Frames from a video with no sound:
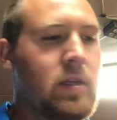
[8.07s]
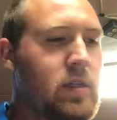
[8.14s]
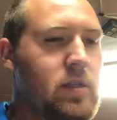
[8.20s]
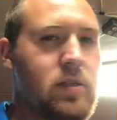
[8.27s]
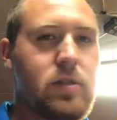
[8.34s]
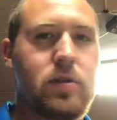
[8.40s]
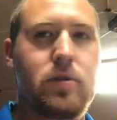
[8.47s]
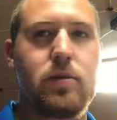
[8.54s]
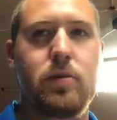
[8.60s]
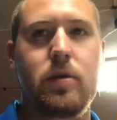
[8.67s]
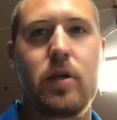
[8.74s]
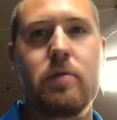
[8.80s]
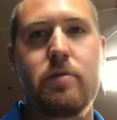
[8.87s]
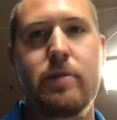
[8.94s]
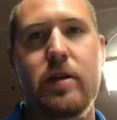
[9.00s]
So
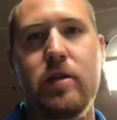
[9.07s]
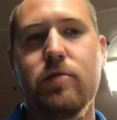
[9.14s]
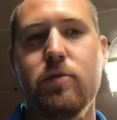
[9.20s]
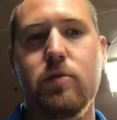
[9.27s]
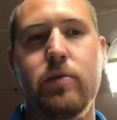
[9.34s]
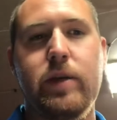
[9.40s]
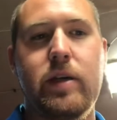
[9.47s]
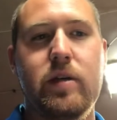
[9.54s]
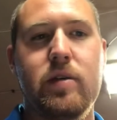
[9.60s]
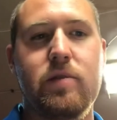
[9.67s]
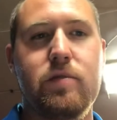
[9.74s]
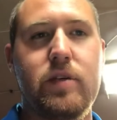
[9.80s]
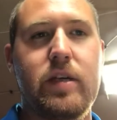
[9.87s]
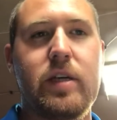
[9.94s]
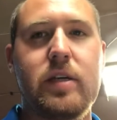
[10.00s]
coming back from a weekend in
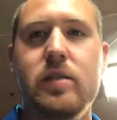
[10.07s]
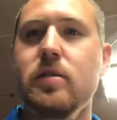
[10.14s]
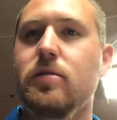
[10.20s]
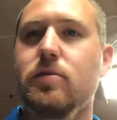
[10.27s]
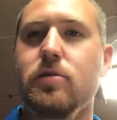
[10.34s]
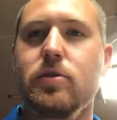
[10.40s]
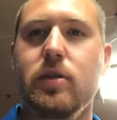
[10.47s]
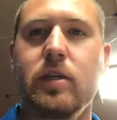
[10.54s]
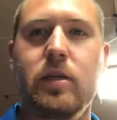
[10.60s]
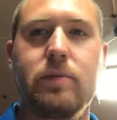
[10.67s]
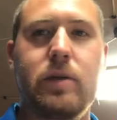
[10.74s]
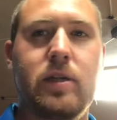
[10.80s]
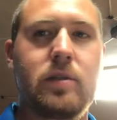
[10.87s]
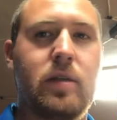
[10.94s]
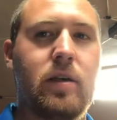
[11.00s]
Vegas, we're trying to get
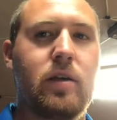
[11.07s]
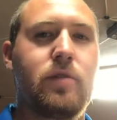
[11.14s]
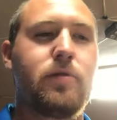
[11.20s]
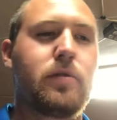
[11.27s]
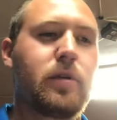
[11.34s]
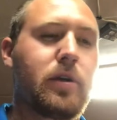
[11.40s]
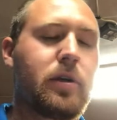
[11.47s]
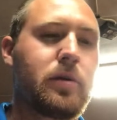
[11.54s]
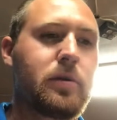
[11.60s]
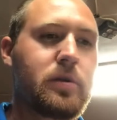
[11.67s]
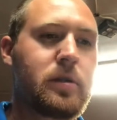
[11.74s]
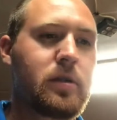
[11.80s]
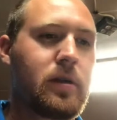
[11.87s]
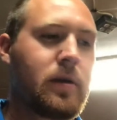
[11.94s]
back to the California coast.